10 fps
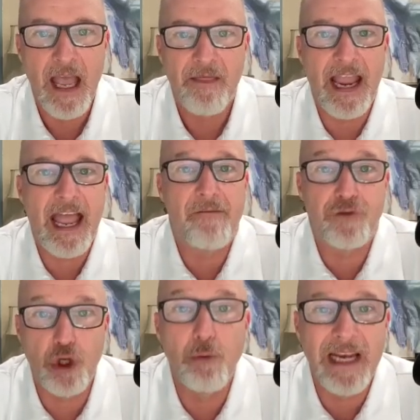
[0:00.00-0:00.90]
they have
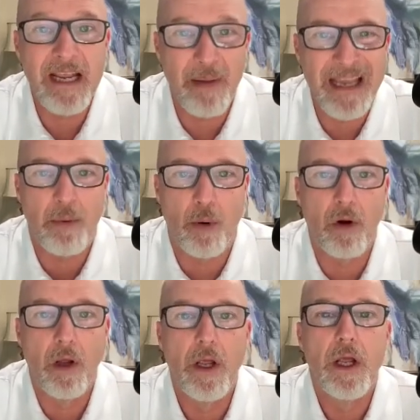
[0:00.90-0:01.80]
too many
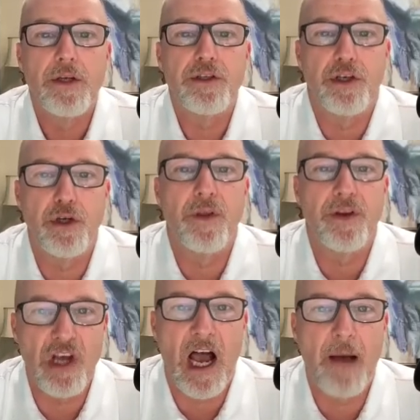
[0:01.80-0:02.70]
people to do the
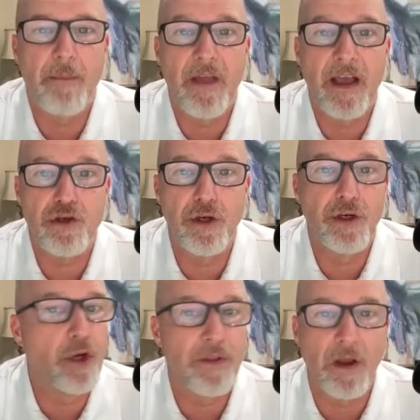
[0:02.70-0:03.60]
job that they should
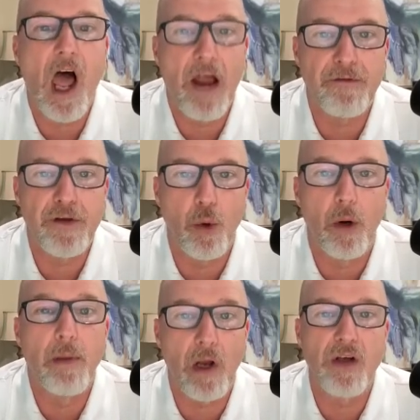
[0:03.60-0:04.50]
do with a lot
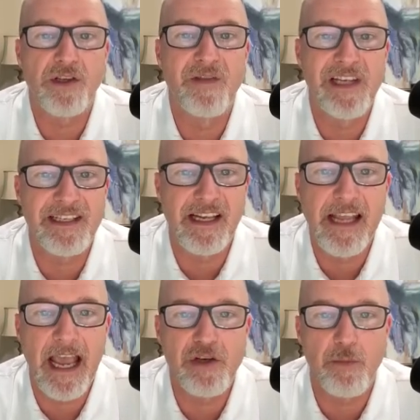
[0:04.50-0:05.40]
fewer because of
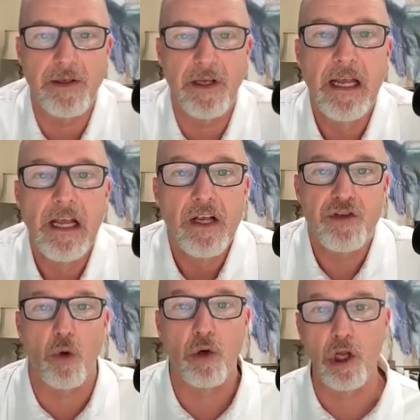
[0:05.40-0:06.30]
disengagement.
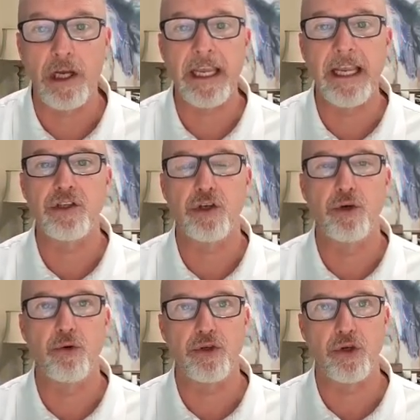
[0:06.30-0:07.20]
So yes. looking
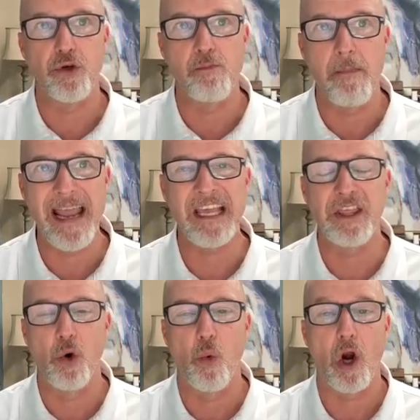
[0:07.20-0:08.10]
to to make
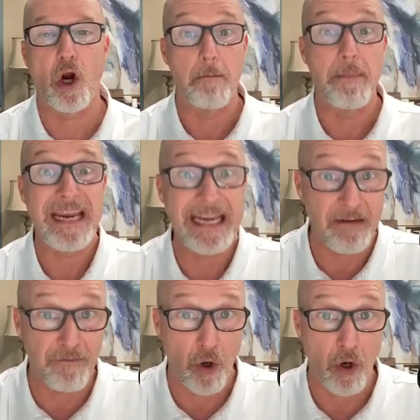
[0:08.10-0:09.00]
the work
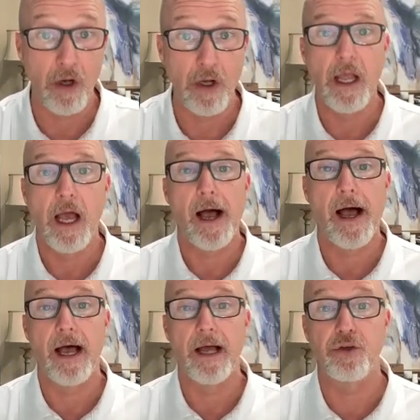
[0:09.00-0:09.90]
meaningful,
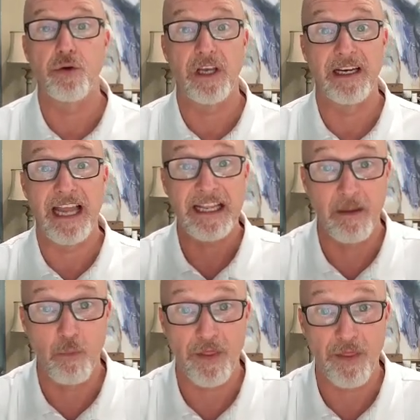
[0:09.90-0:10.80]
uh, to connect
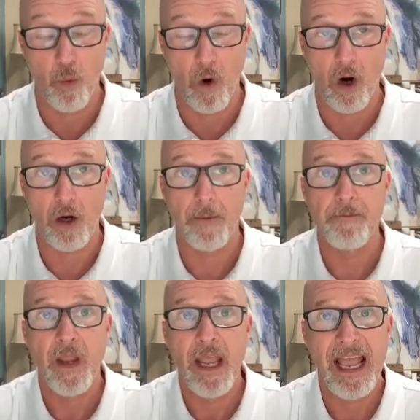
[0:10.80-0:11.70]
them with the work,
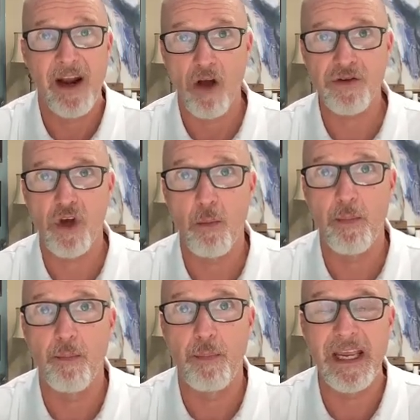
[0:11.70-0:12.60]
and
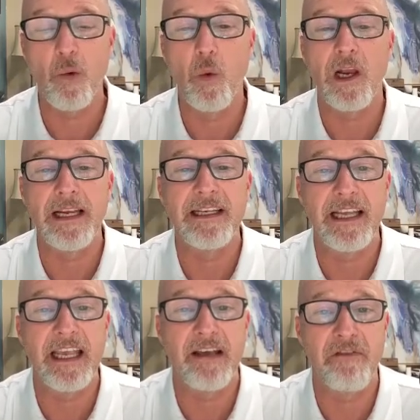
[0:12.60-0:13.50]
also being willing to
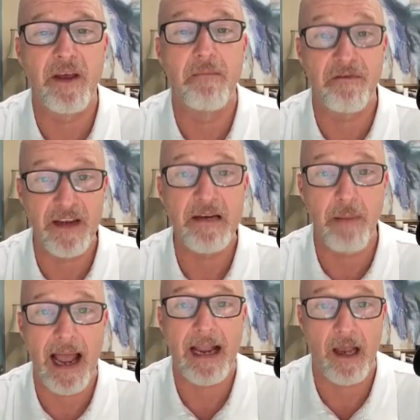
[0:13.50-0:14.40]
give them
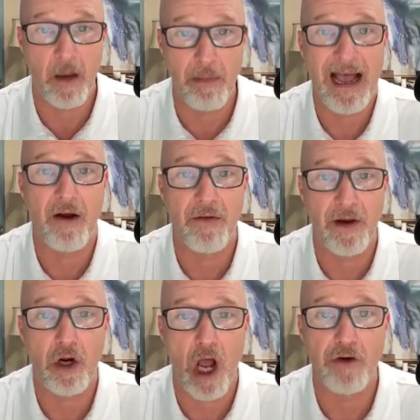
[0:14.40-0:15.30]
feedback about
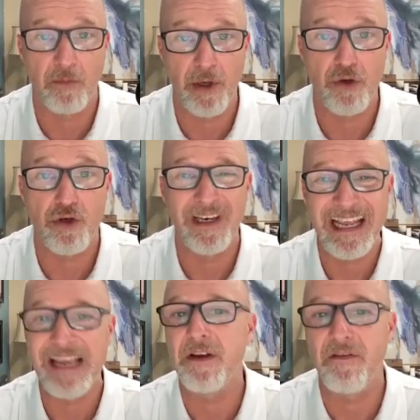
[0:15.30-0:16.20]
their contribution,
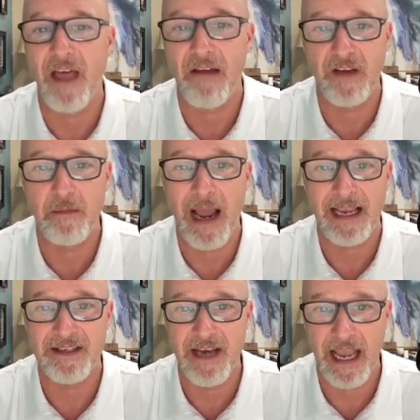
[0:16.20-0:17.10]
even if that
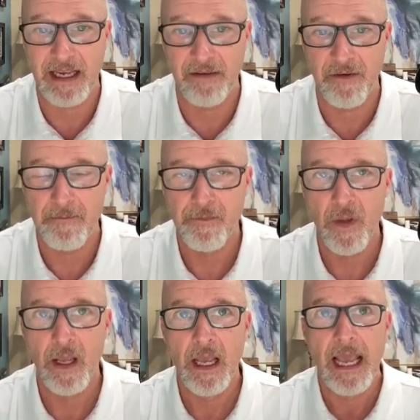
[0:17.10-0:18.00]
feedback is negative.
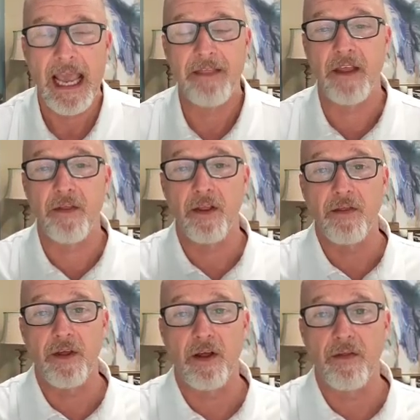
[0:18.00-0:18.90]
Mm-hmm. And then the
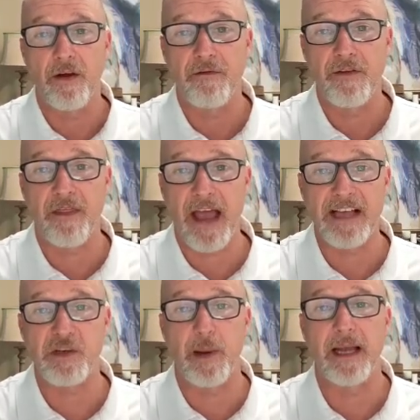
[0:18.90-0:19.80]
the the fifth
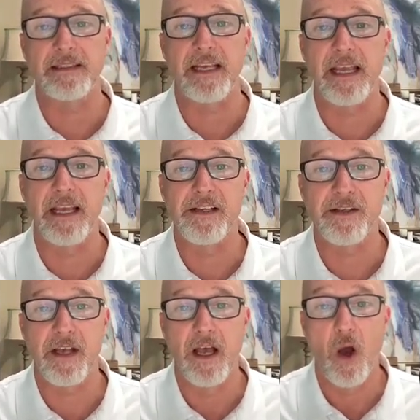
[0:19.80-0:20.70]
aspect
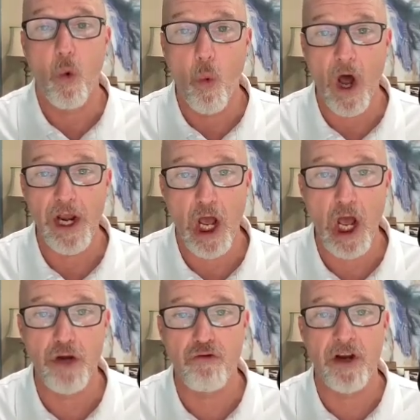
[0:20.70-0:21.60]
is
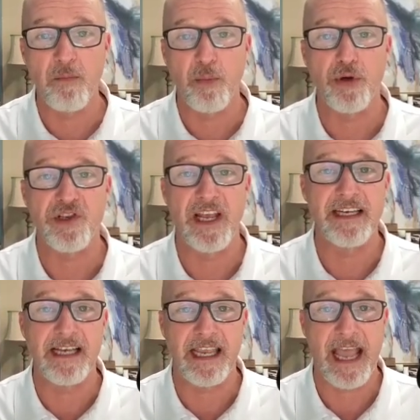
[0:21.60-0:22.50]

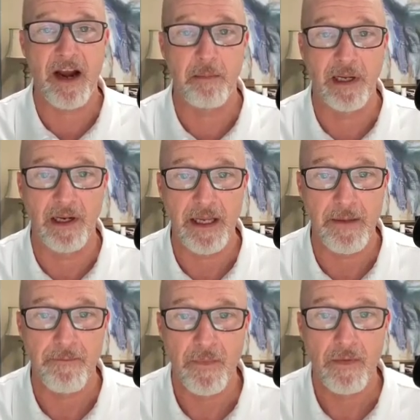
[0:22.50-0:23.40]
100%
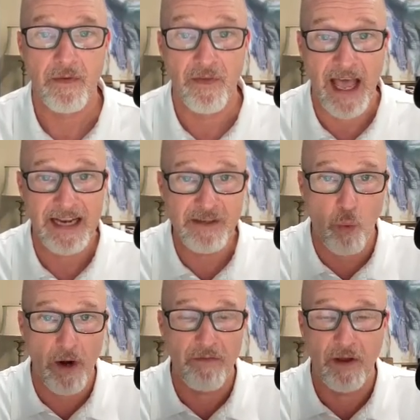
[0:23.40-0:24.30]
accountability. That is
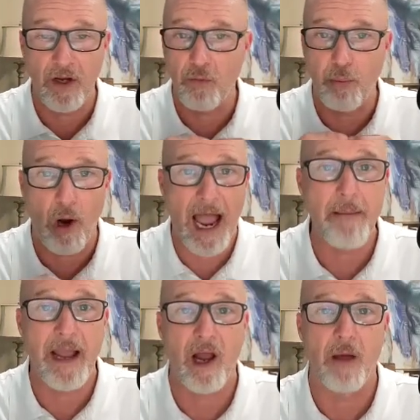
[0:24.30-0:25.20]
one of the
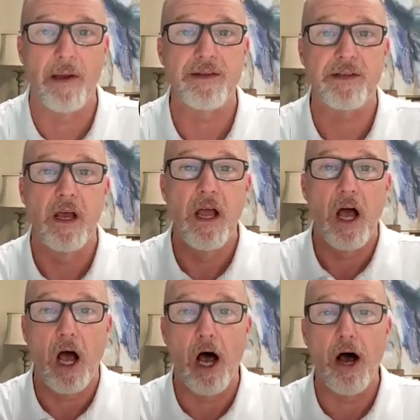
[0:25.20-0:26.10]
prime elements
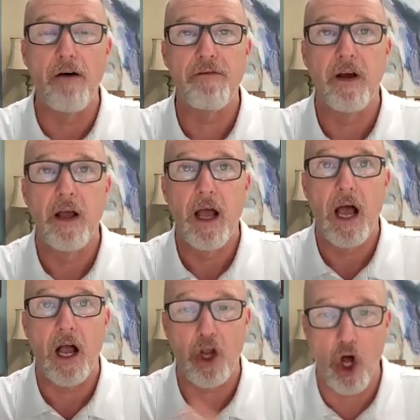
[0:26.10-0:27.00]
of
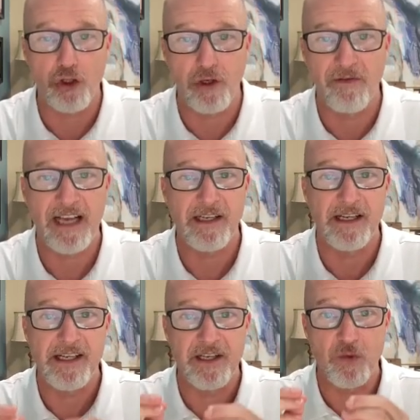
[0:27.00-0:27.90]
a culture of
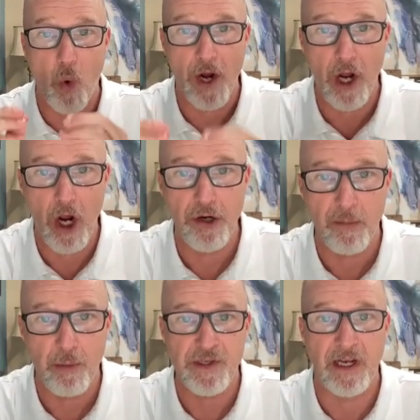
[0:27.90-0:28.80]
excellence is
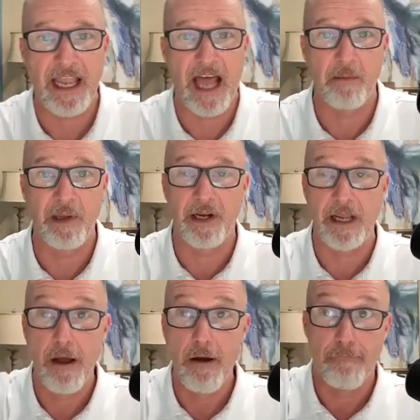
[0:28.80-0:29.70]
100%
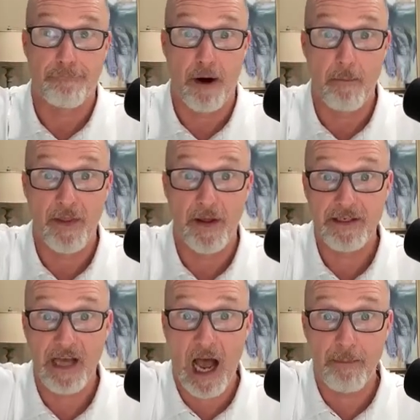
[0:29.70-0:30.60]
accountability from the
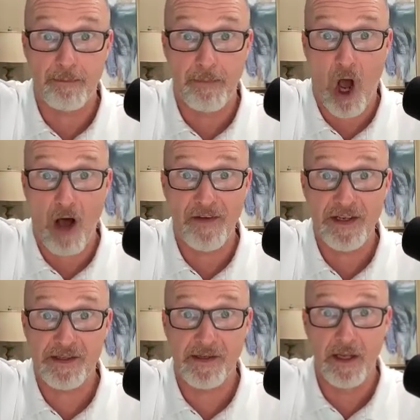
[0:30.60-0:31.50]
top
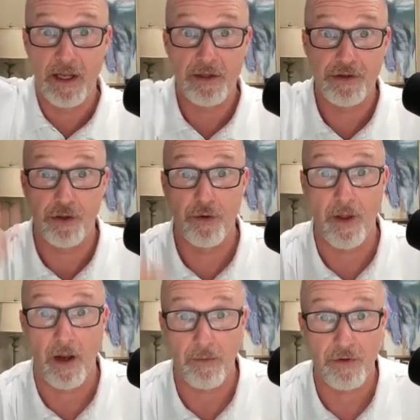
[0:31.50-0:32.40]
office to
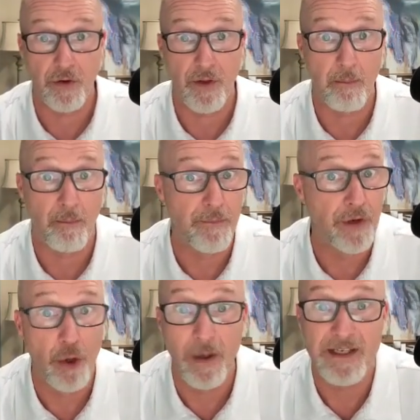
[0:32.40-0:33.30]
the to the
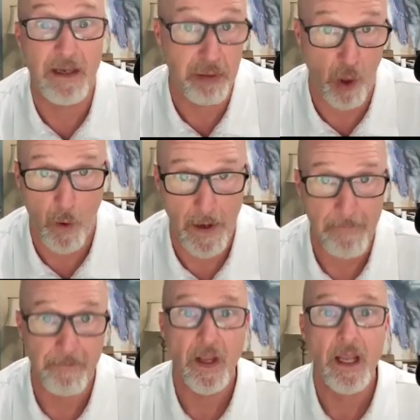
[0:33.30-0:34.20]
newest employee.
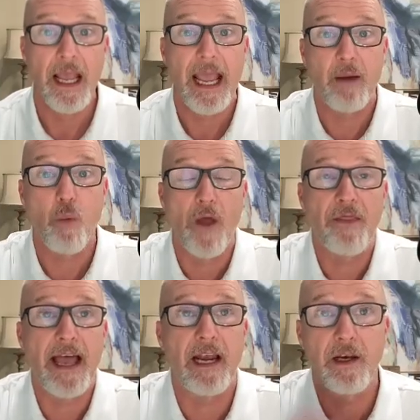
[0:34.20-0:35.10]
And right. what
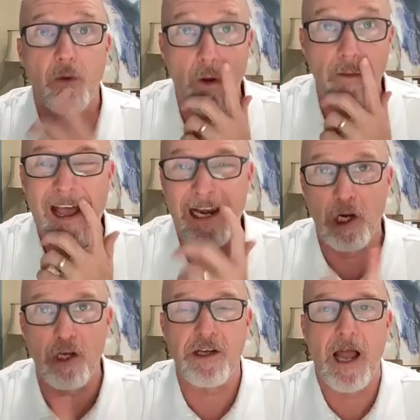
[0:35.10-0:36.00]
that what that
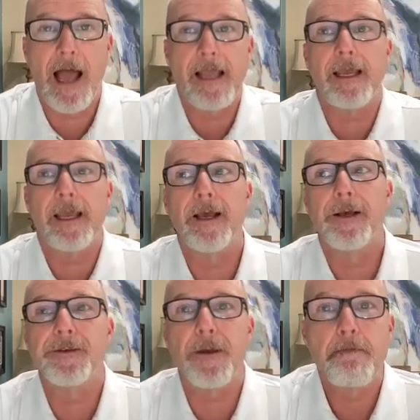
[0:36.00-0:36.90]
looks like
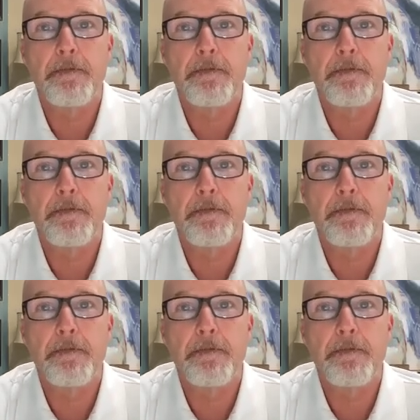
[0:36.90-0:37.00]
is